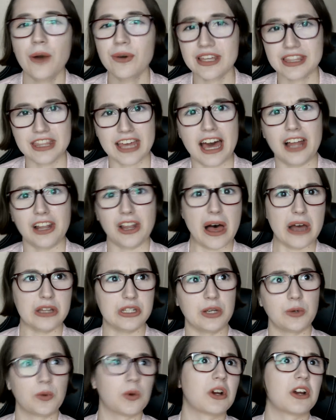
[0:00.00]
can that
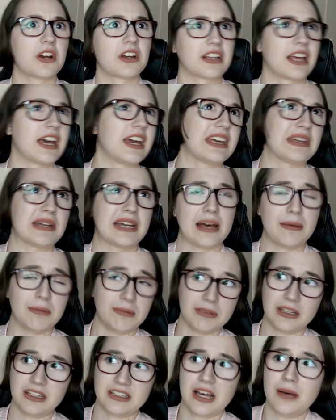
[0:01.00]
logic work? Like,
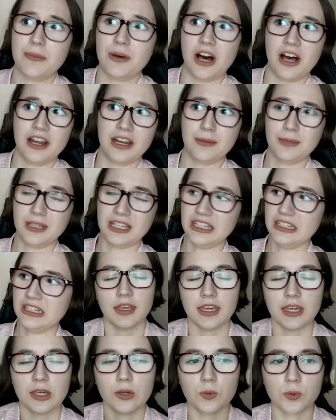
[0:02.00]
come on, I
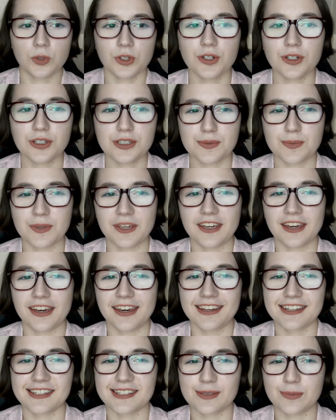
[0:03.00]
mean, it works
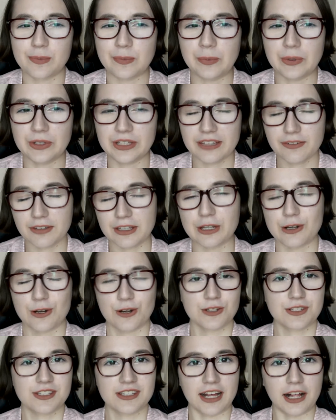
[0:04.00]
because believing in
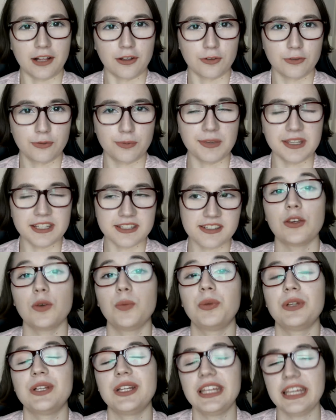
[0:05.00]
yourself means you
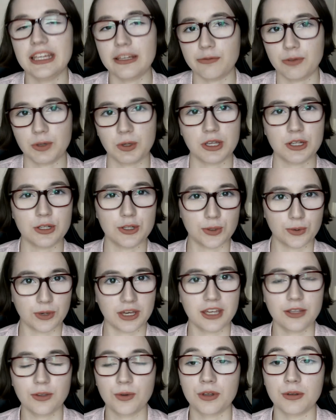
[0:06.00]
believe you can do
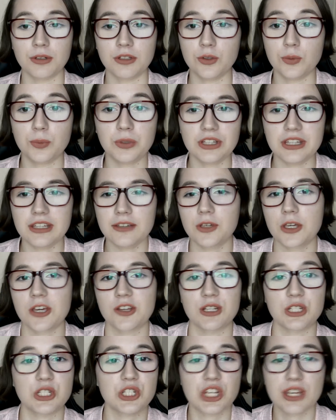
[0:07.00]
it. You, can, you believe you can
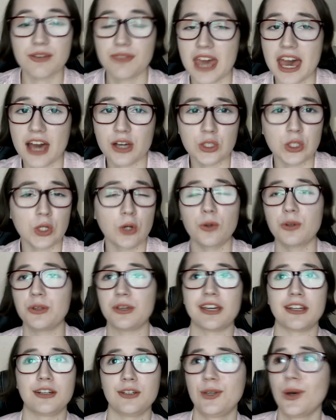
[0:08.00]
achieve that goal, you
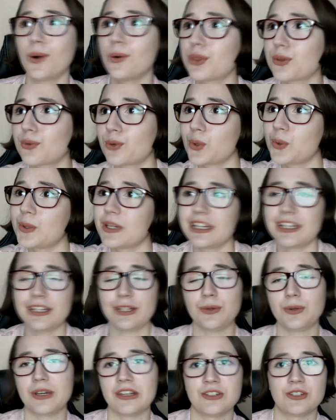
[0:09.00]
can go through it,
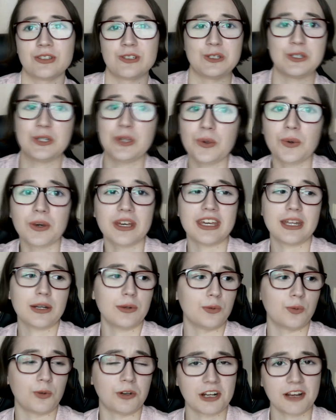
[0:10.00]
you can just do it,
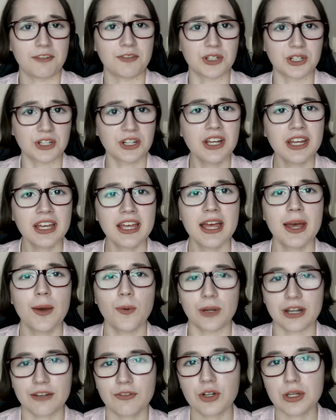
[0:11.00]
and whatever,
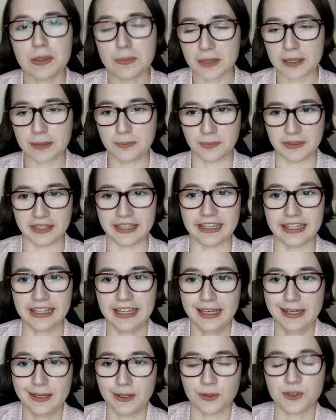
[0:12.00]
whatever it might be.
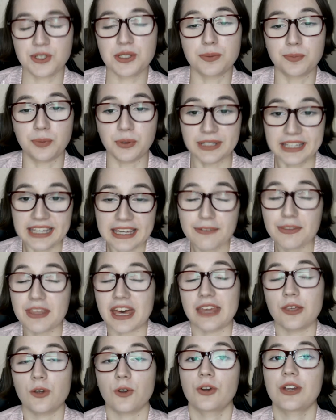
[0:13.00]
You just believe
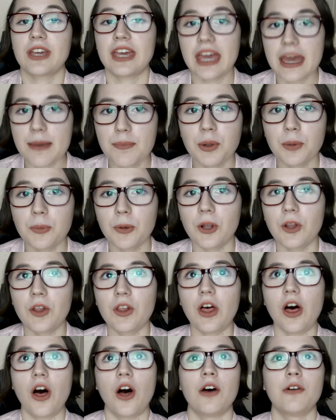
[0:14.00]
that you're
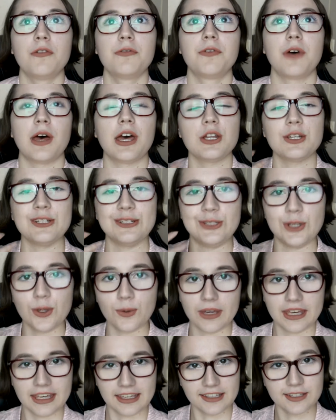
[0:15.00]
capable of
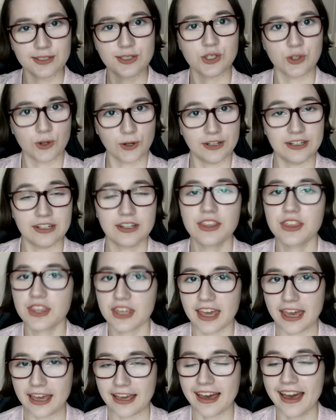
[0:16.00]
doing a certain
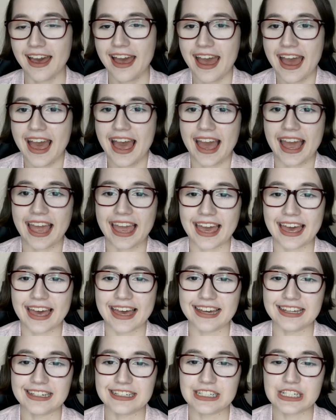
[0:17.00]
thing,
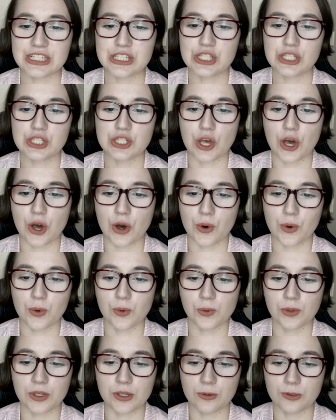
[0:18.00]
and
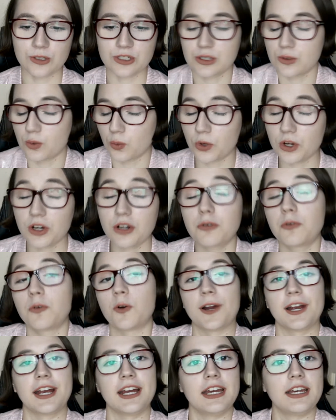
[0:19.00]
so you just work
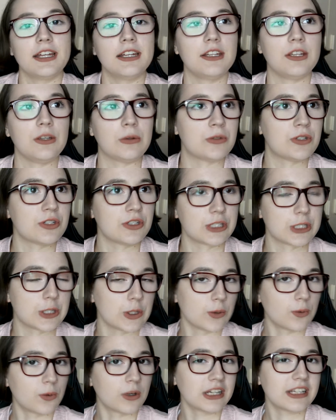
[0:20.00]
for it and you just do
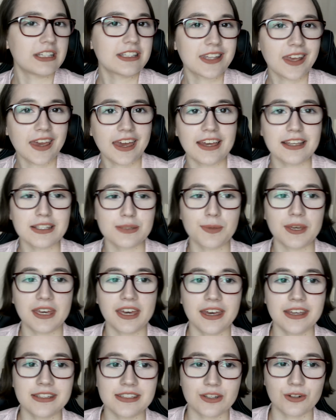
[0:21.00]
what it takes
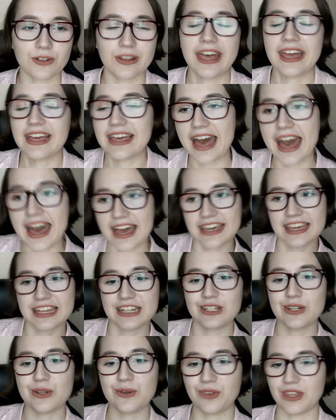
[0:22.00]
because you're like, like, I
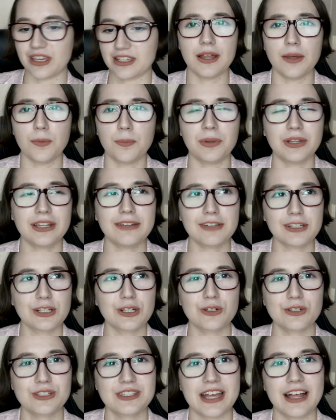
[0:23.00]
can do it. Believing in
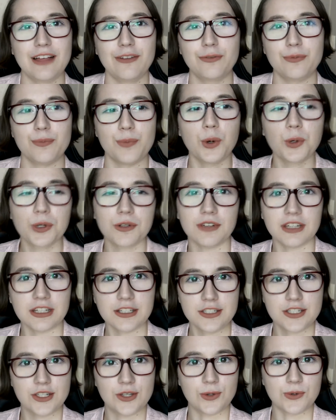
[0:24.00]
yourself
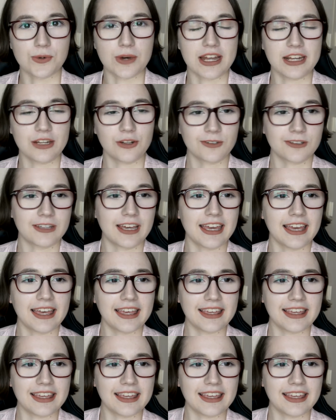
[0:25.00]
motivates you and you're like,